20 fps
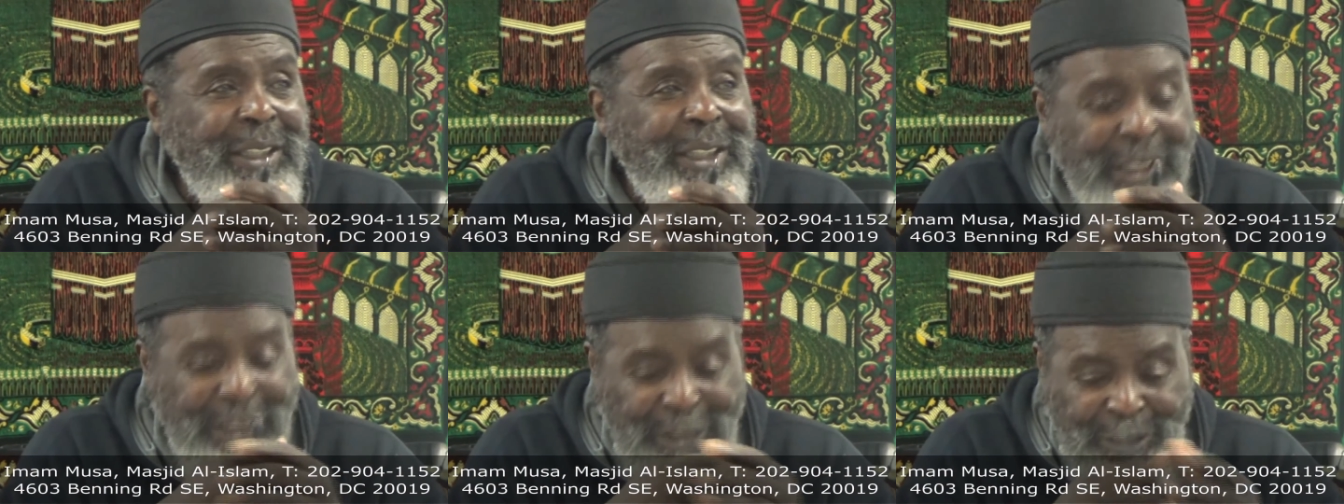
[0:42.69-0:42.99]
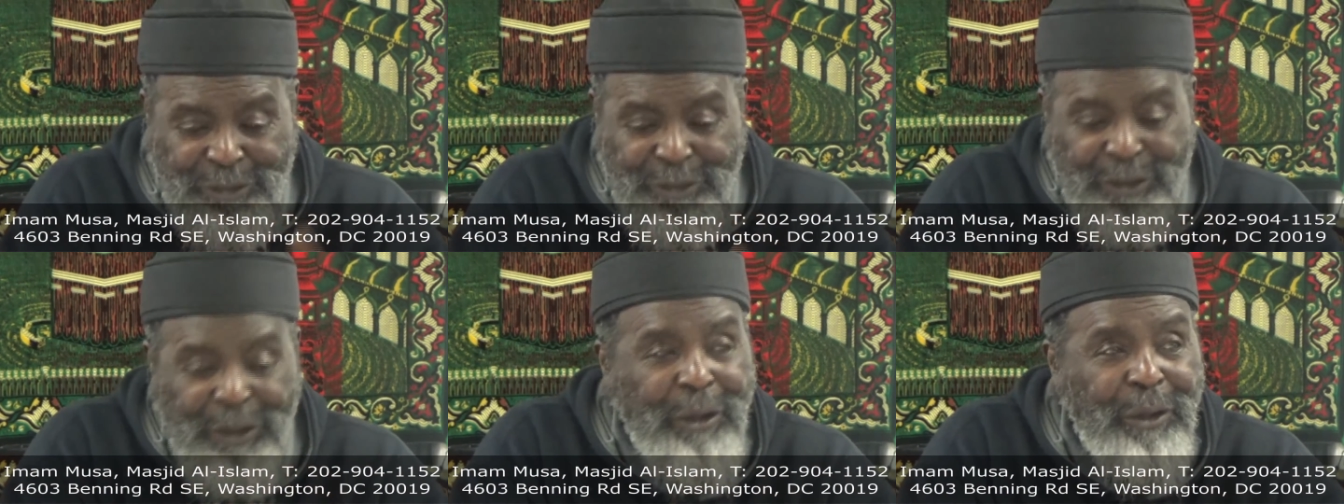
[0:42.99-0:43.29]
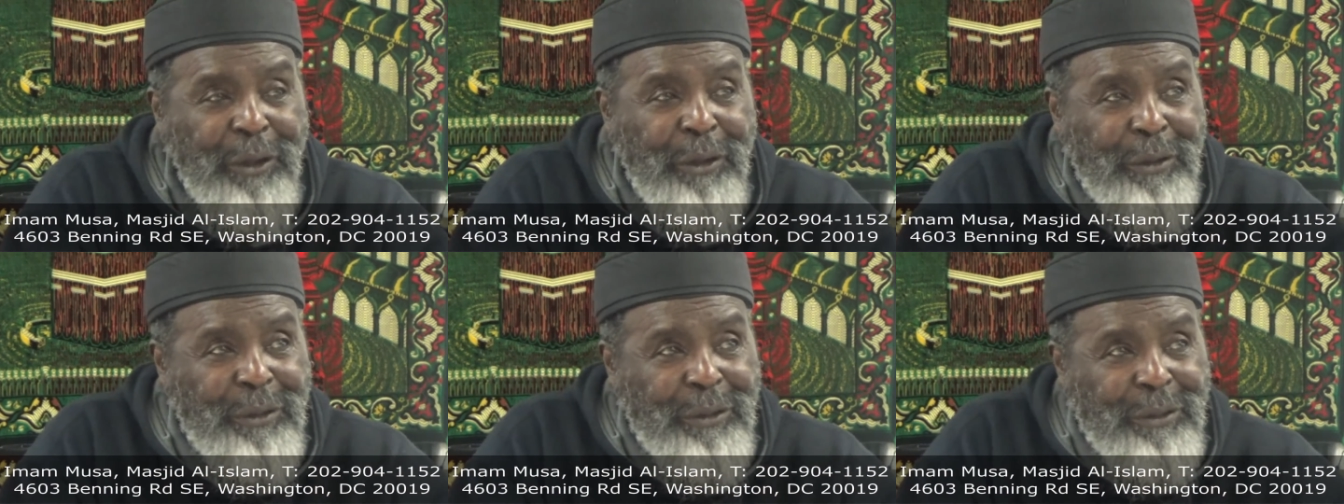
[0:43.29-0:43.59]
and it's
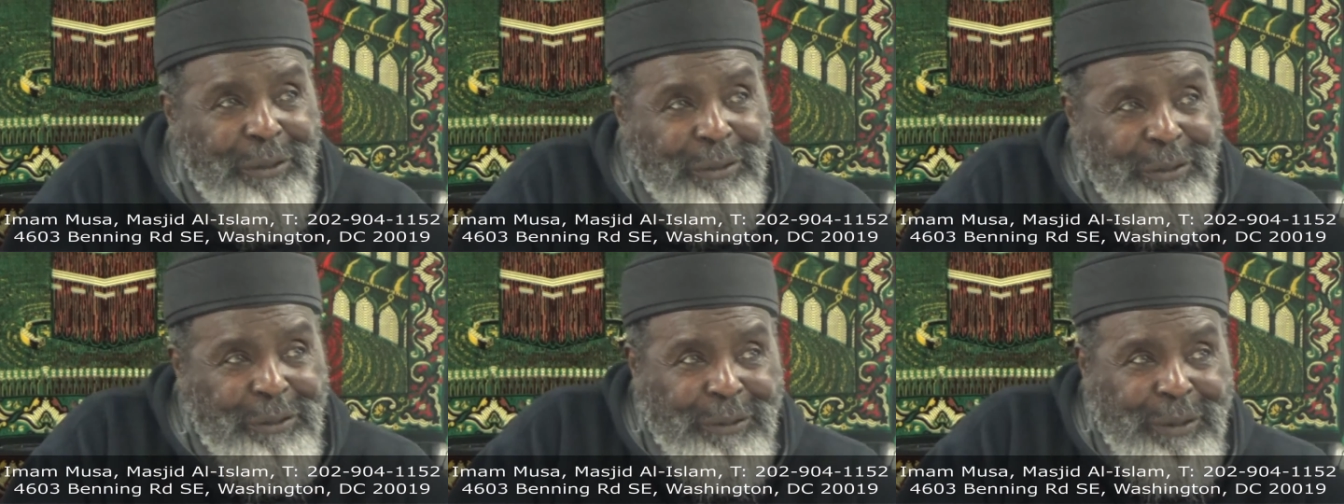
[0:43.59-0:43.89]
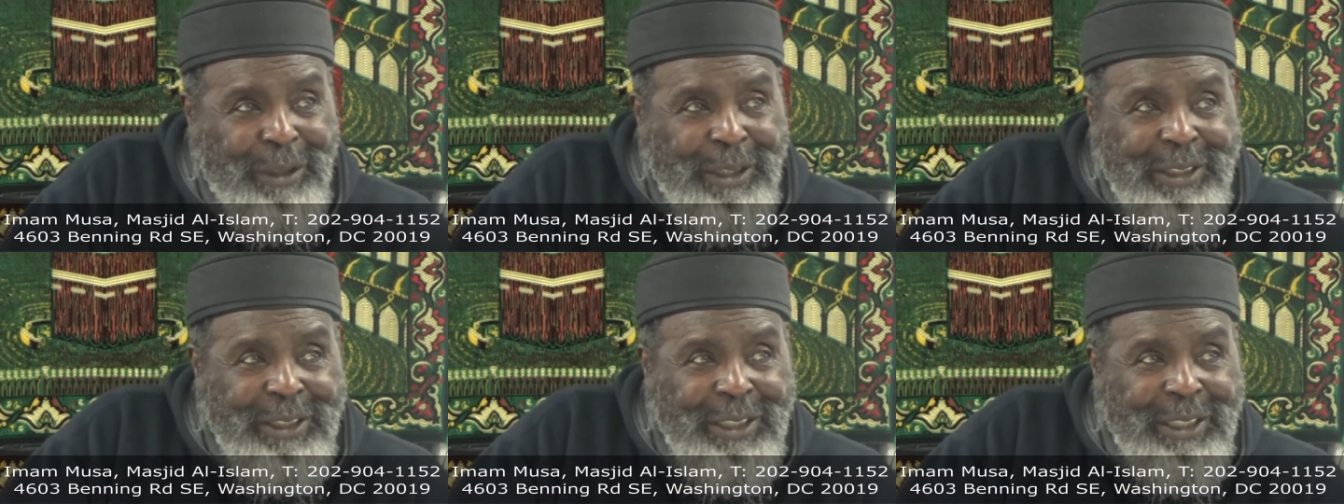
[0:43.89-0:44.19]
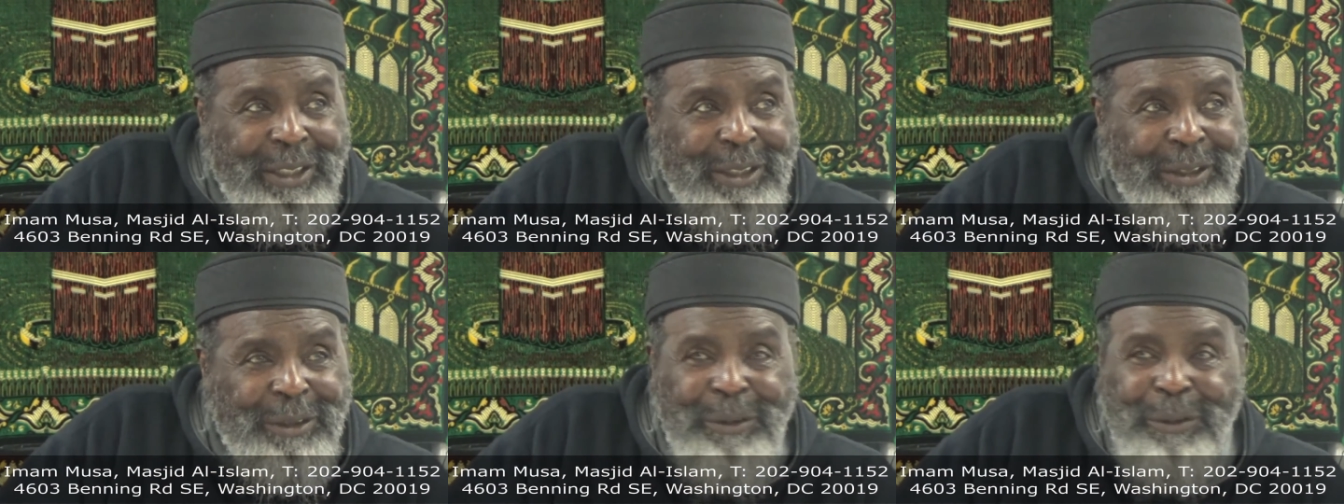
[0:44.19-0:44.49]
all right
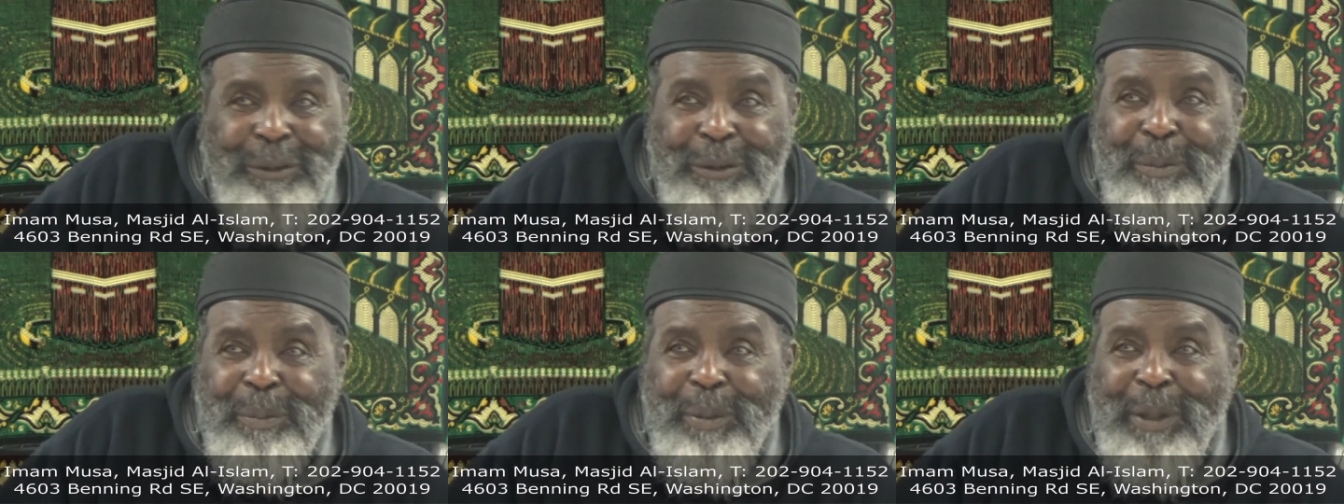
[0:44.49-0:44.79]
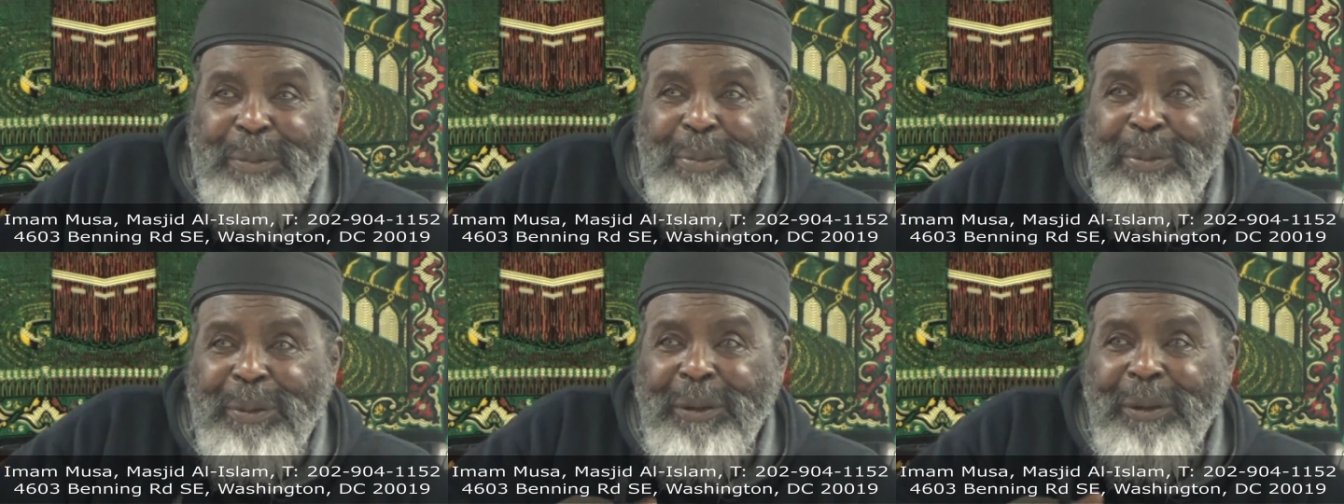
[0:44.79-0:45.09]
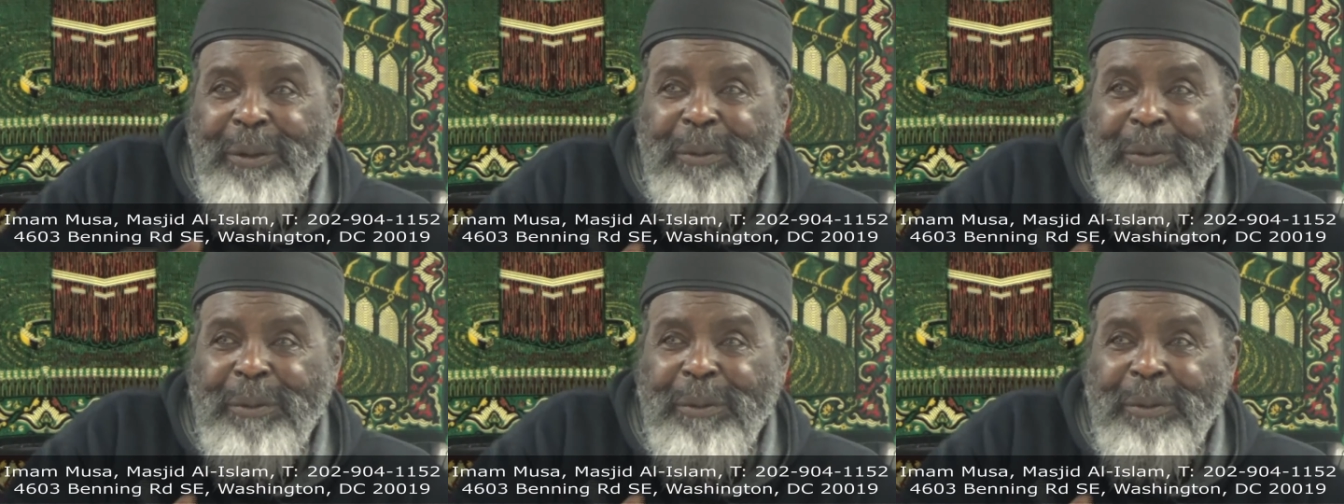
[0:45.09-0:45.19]
there on paper.